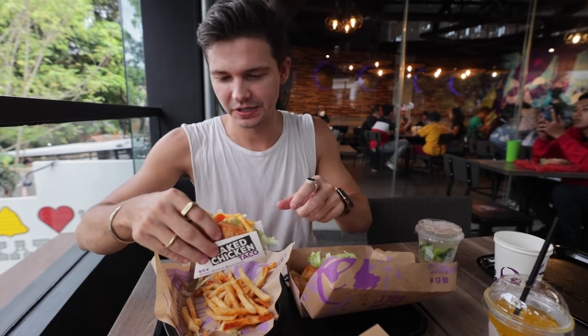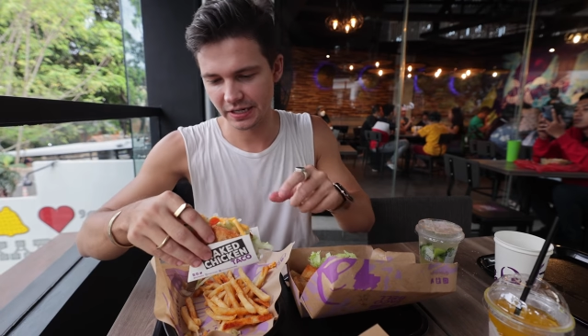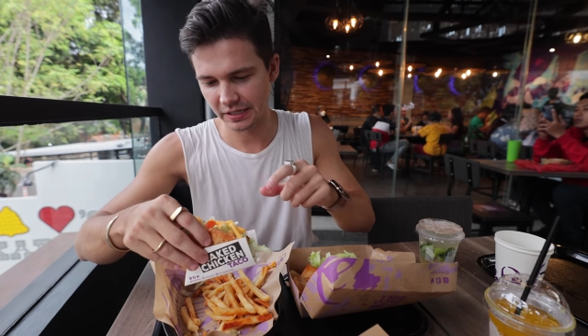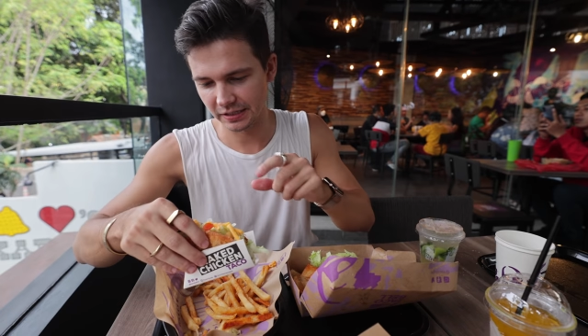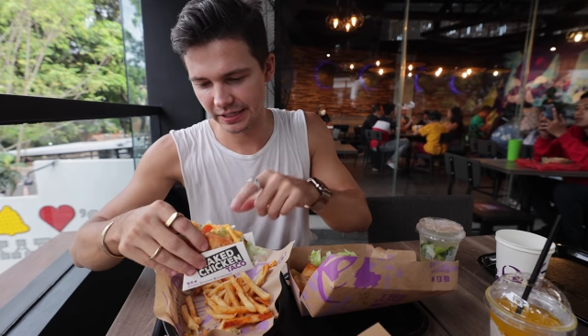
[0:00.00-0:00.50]
you
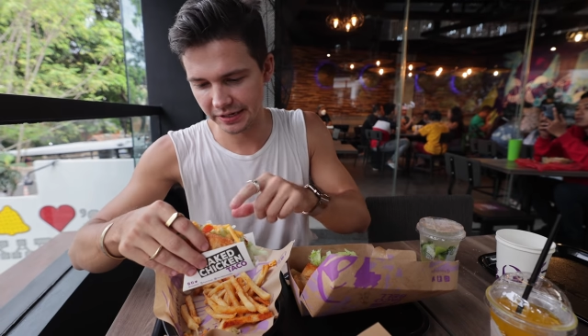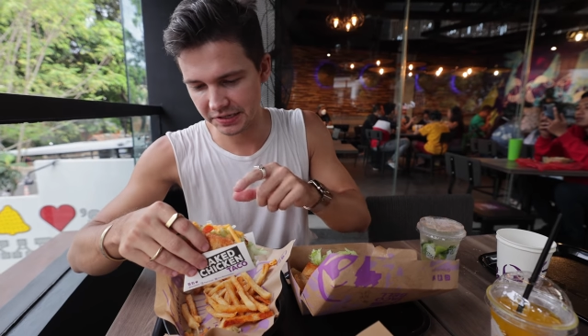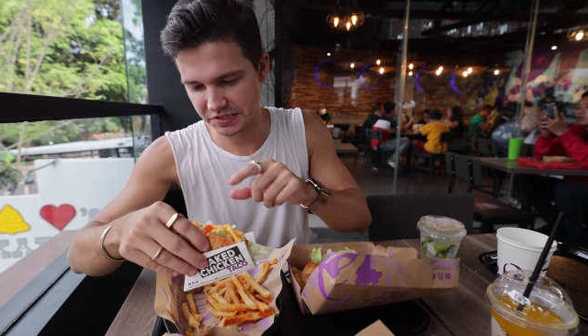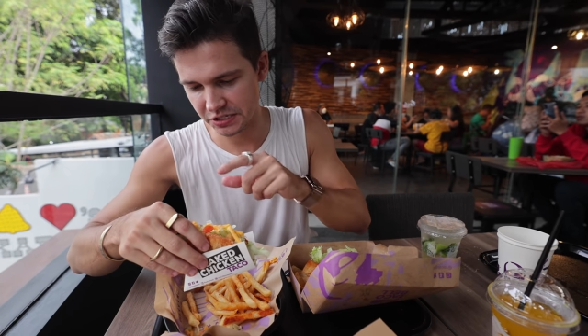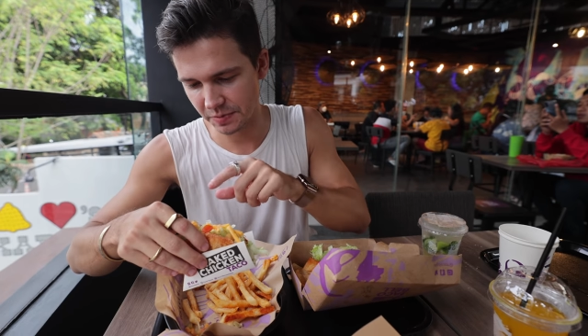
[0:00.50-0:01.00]
got
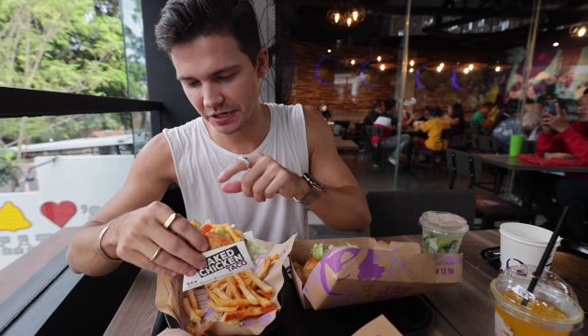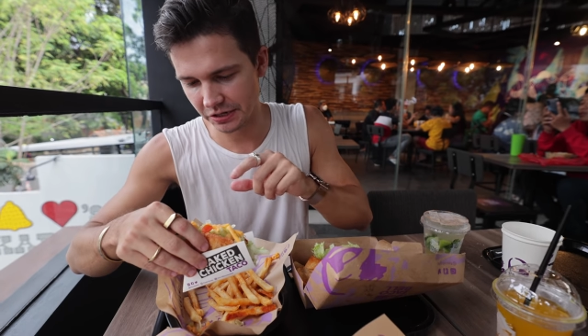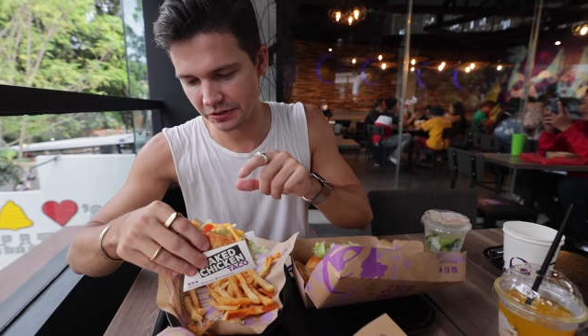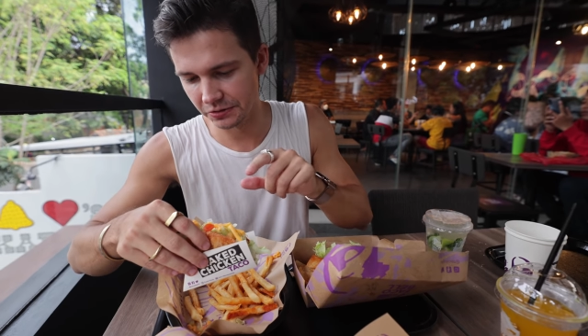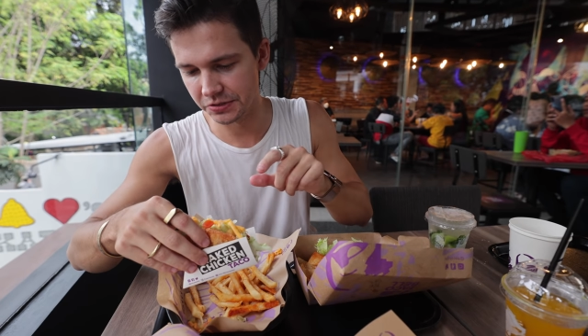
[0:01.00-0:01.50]
lettuce,
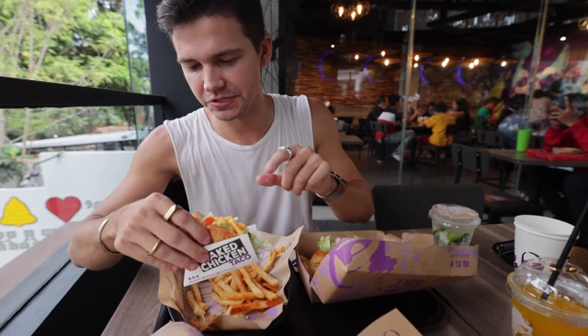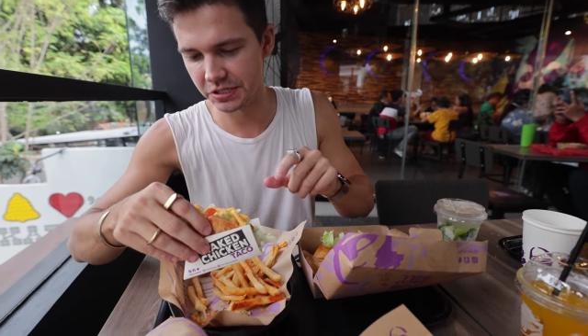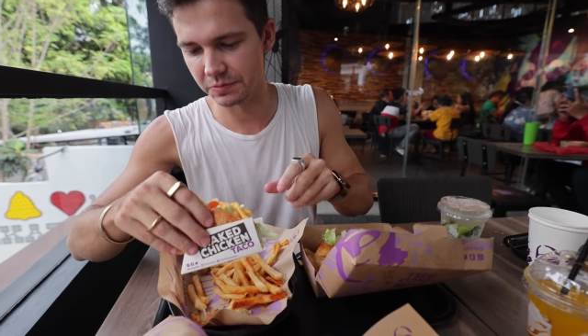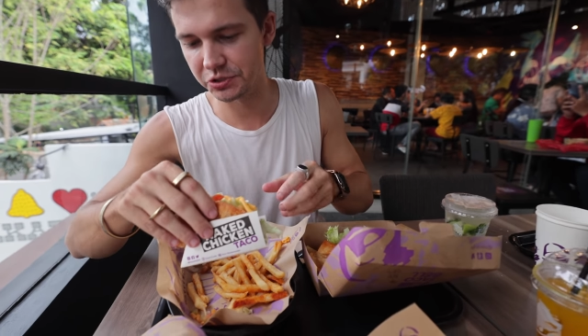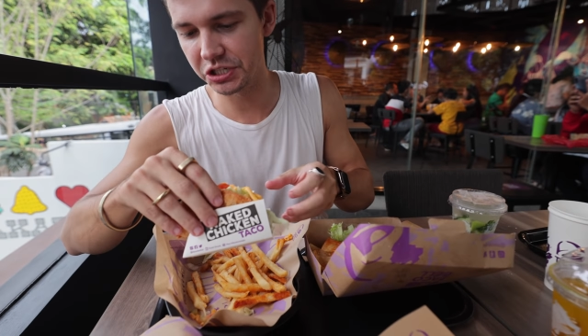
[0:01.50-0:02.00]
tomatoes,
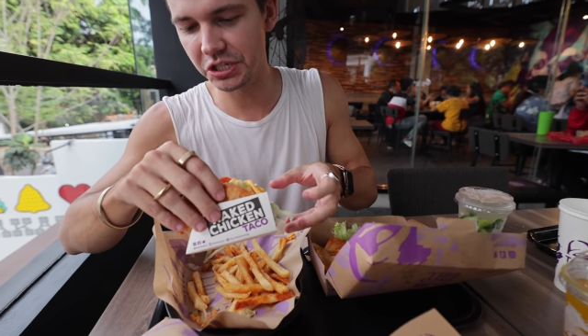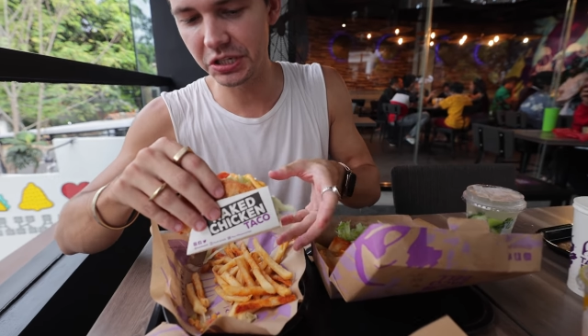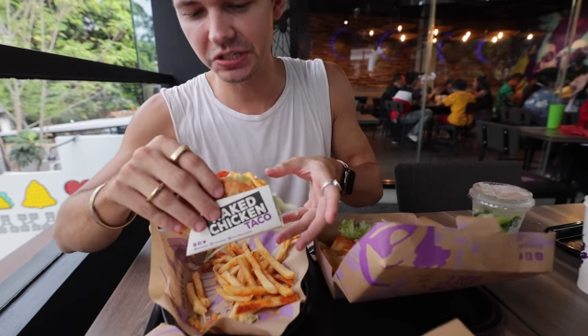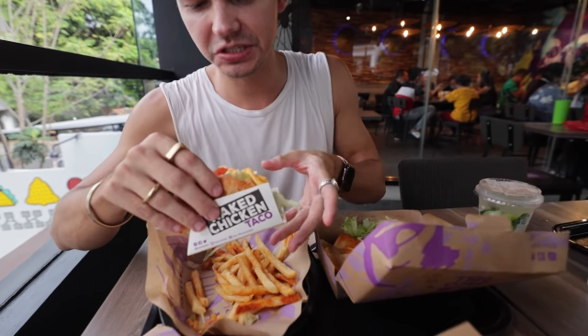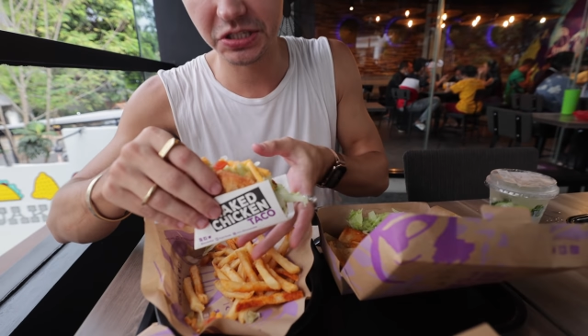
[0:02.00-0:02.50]
some cheese,